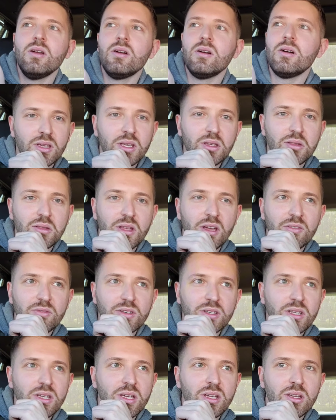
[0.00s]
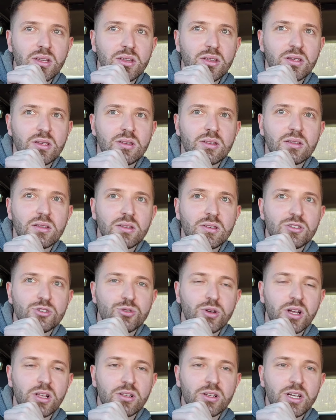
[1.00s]
The E70
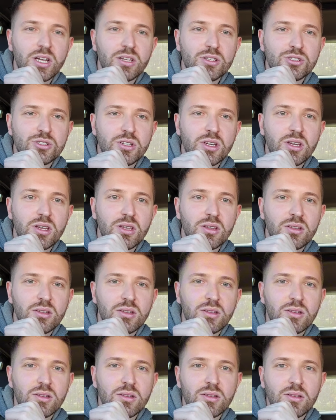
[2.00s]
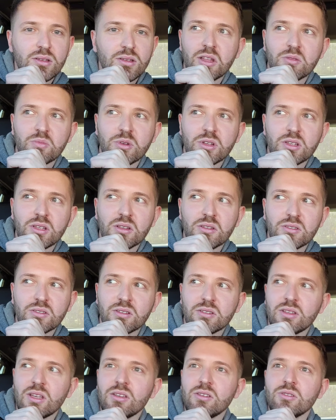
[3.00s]
trailer hitch kit has been
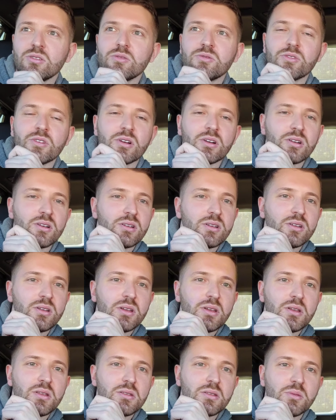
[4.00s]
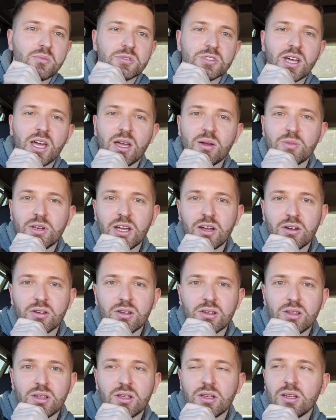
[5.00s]
discontinued for some time now.
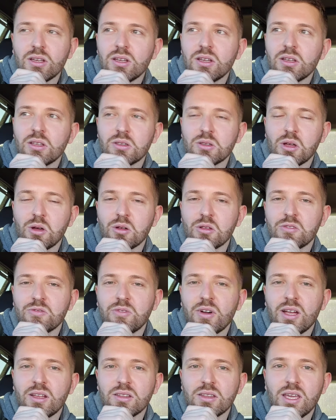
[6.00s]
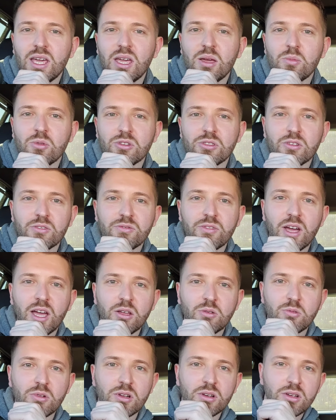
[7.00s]
So I was finally able to
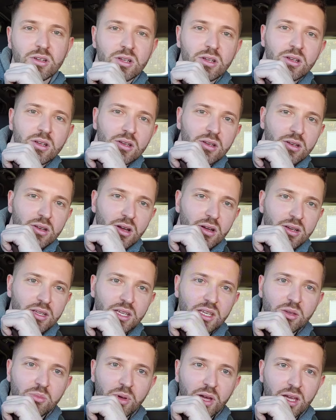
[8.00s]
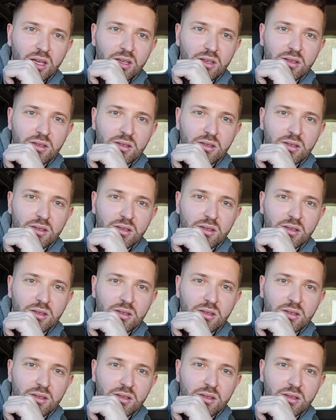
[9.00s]
find one on eBay